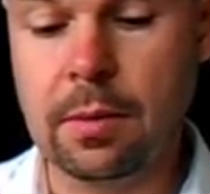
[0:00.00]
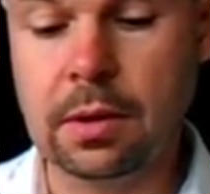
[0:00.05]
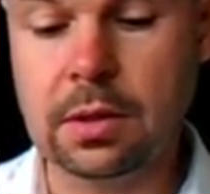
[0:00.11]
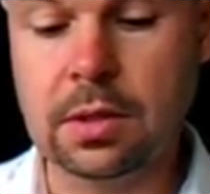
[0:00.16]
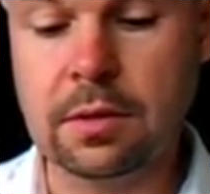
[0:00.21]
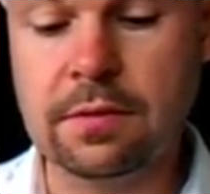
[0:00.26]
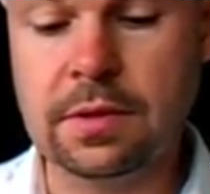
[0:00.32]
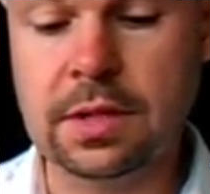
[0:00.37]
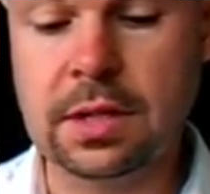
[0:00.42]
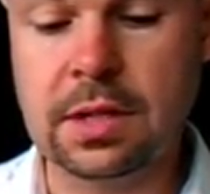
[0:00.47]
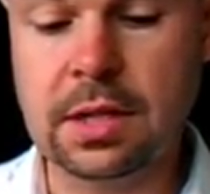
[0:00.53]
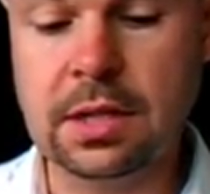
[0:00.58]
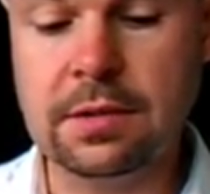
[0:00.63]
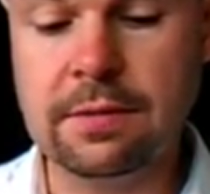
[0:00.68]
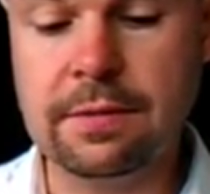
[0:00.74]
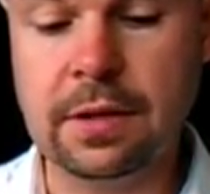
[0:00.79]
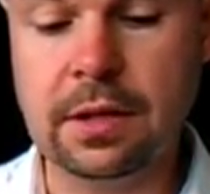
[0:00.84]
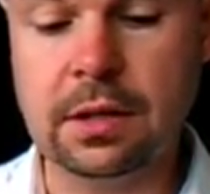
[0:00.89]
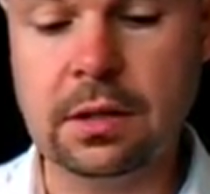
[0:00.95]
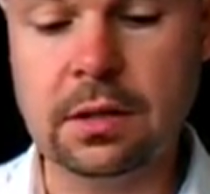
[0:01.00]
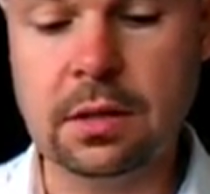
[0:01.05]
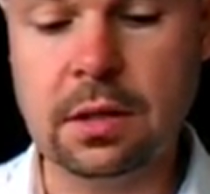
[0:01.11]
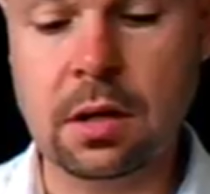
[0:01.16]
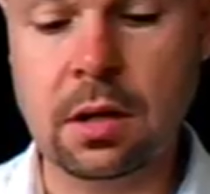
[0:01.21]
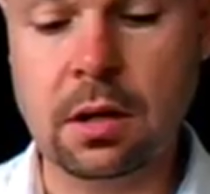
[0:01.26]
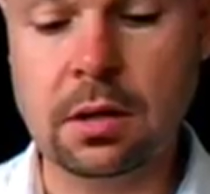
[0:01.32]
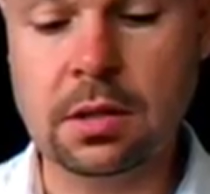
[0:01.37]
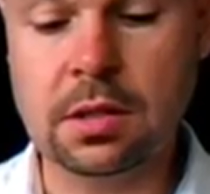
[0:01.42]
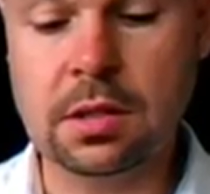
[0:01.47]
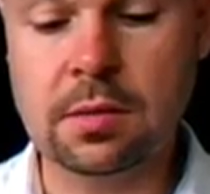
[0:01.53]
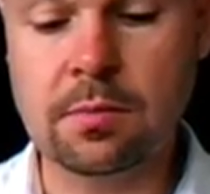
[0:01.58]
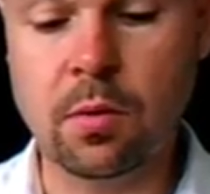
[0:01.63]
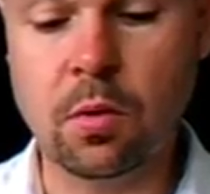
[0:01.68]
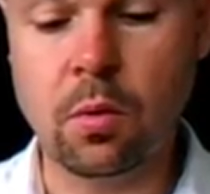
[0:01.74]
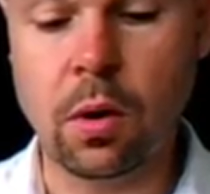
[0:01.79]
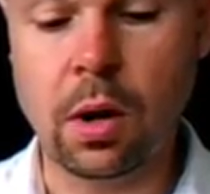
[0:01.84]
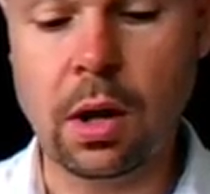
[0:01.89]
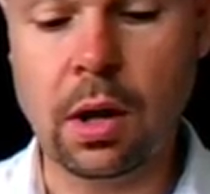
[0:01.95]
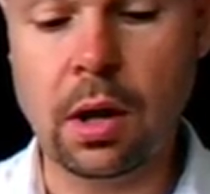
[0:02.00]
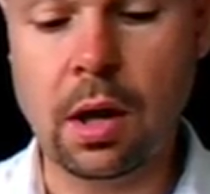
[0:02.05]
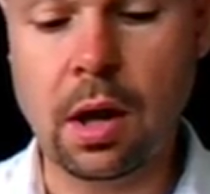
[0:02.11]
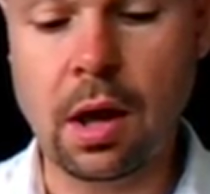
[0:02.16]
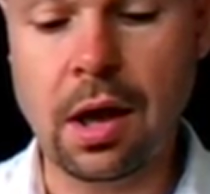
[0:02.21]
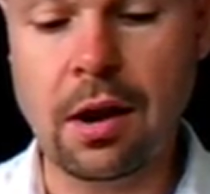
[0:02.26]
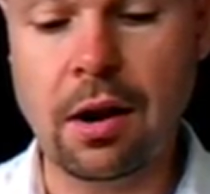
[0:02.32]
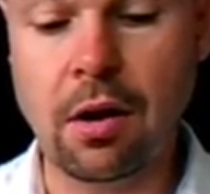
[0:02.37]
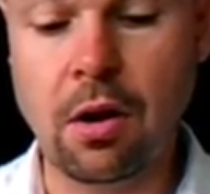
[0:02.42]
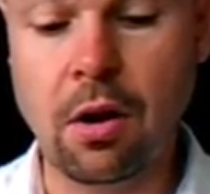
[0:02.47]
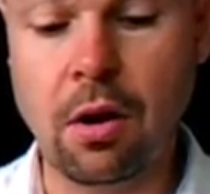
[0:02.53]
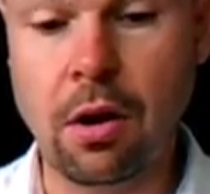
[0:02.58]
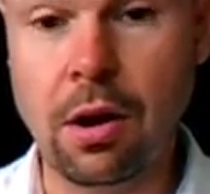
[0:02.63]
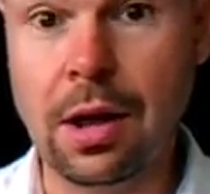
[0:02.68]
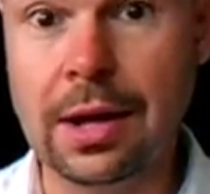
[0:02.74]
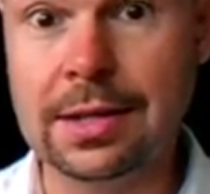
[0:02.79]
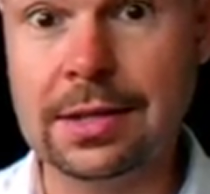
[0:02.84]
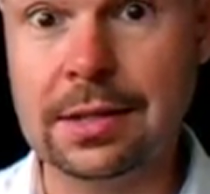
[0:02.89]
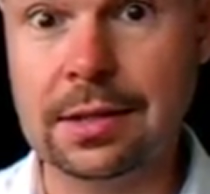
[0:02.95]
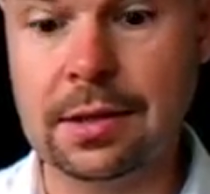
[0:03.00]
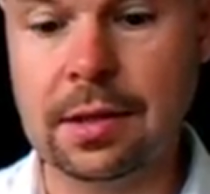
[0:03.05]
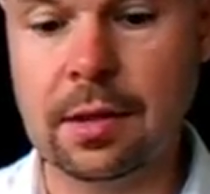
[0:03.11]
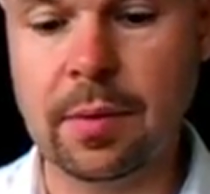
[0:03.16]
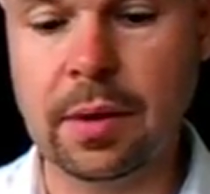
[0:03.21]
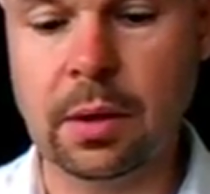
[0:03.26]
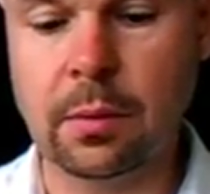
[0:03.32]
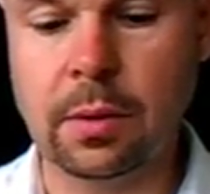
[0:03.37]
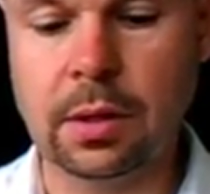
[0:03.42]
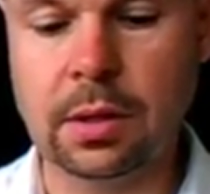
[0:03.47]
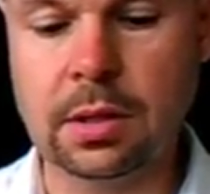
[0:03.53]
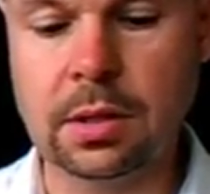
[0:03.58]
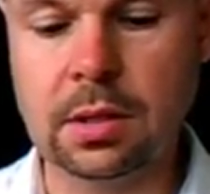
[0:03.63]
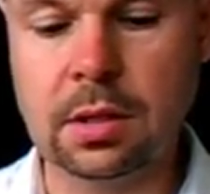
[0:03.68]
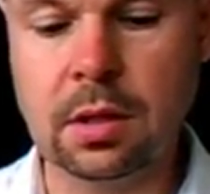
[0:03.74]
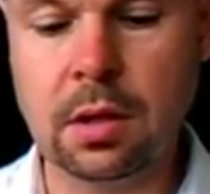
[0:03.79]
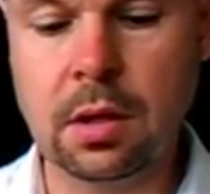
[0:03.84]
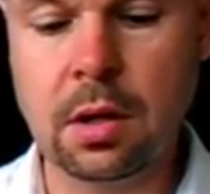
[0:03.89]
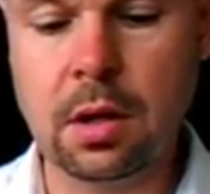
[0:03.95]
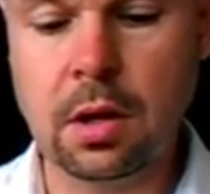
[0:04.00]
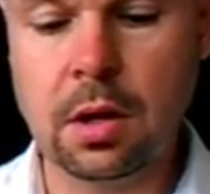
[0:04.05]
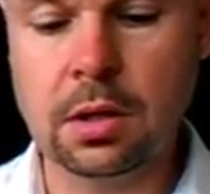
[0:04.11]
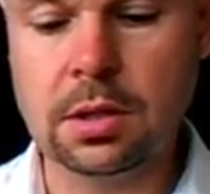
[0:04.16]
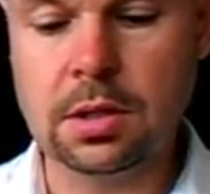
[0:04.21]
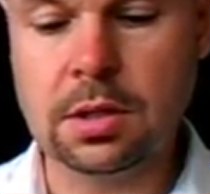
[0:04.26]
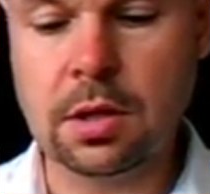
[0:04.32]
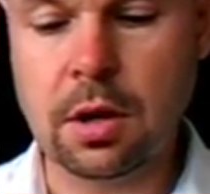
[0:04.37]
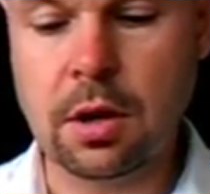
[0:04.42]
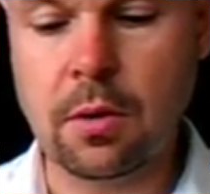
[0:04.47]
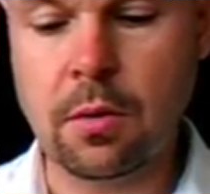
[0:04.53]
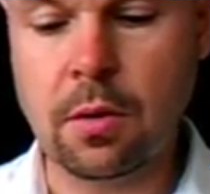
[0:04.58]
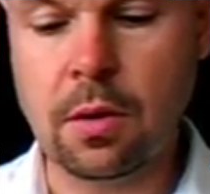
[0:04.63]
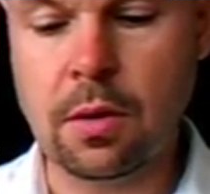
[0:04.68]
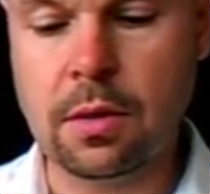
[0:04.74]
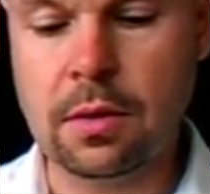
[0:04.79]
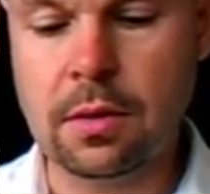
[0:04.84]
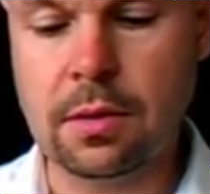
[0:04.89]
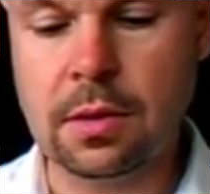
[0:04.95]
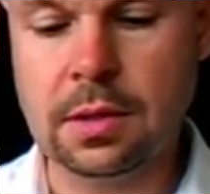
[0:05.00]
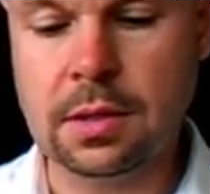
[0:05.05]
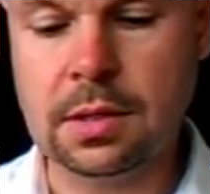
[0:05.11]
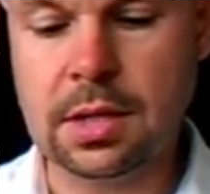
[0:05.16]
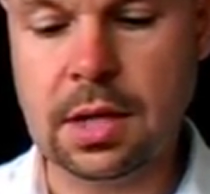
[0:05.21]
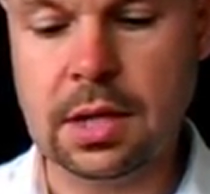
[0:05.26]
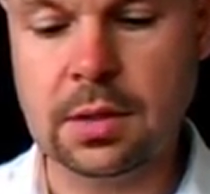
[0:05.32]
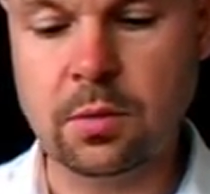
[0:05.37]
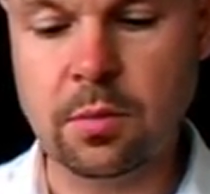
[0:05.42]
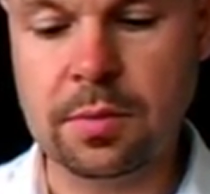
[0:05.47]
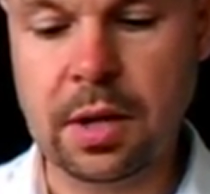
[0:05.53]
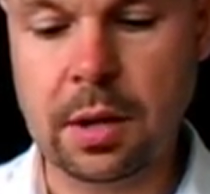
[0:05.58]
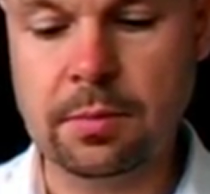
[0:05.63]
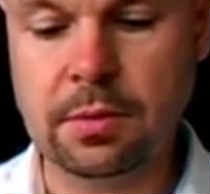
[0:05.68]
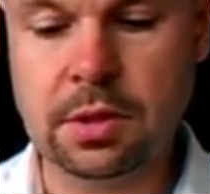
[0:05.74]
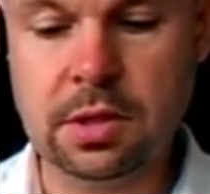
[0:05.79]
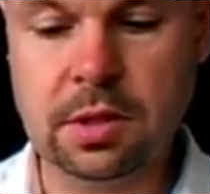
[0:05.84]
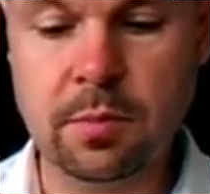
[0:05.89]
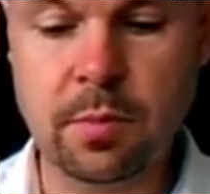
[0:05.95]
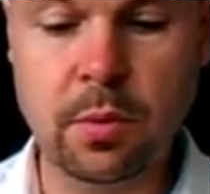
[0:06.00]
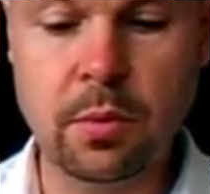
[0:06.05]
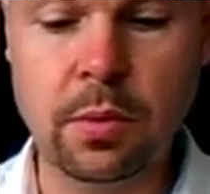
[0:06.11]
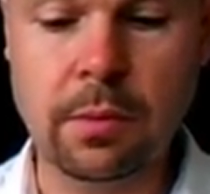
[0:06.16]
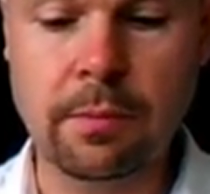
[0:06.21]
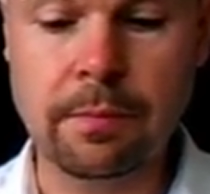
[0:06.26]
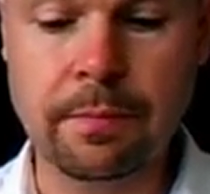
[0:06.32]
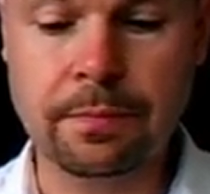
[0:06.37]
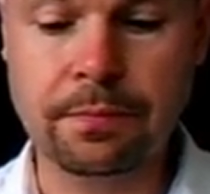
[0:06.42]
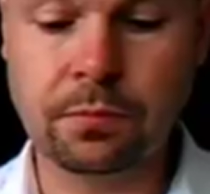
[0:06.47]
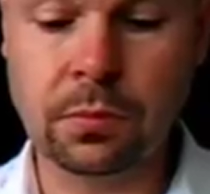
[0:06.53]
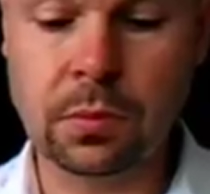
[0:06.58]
because obviously these figures are smaller and a lot lighter than the bigger ones, so the stairs will be able to support them.